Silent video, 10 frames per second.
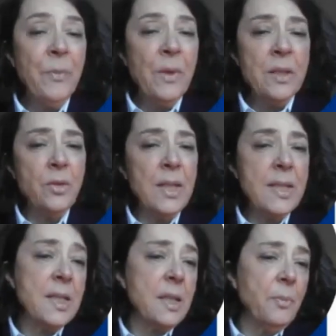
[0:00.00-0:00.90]
So this
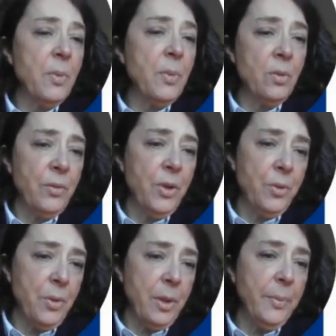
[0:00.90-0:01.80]
is typical for
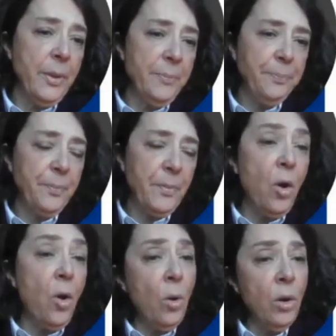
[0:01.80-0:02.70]
UIP,
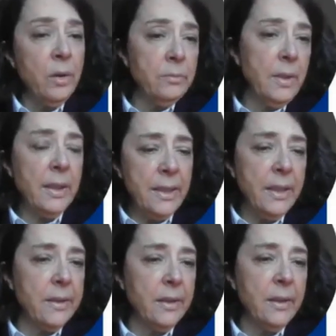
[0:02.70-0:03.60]
or
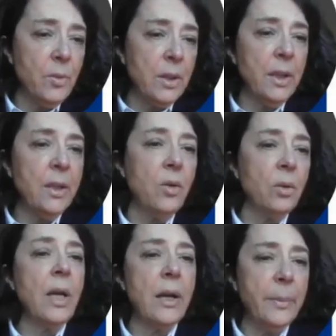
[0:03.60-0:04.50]
clinically what they
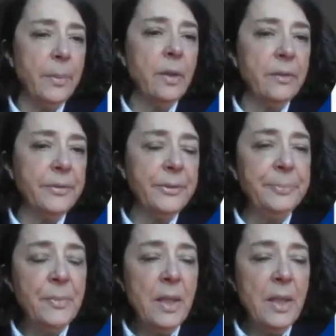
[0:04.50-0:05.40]
call IPF.
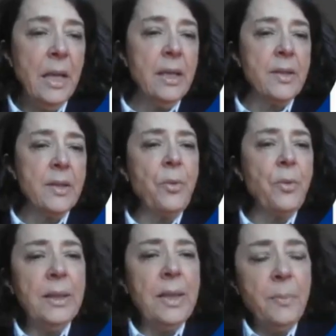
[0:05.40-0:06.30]
So the
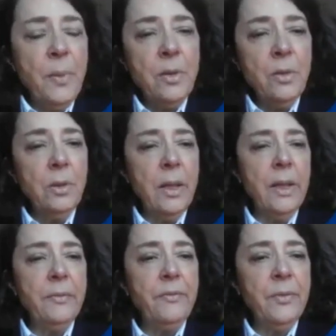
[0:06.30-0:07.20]

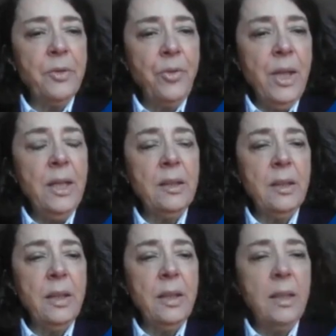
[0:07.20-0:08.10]
three
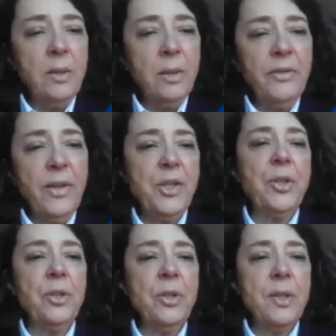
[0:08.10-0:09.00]
typical
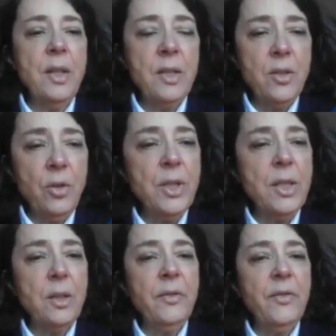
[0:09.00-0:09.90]
features,
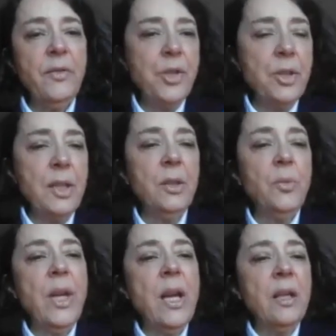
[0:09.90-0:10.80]
histological features that
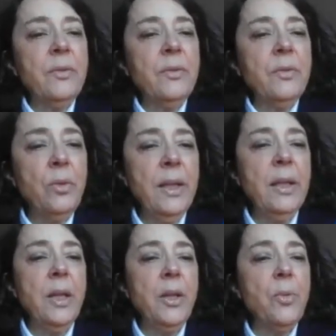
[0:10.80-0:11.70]
we have to look
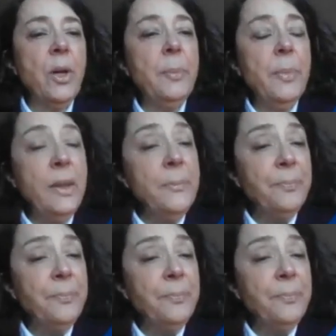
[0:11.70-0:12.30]
in a UIP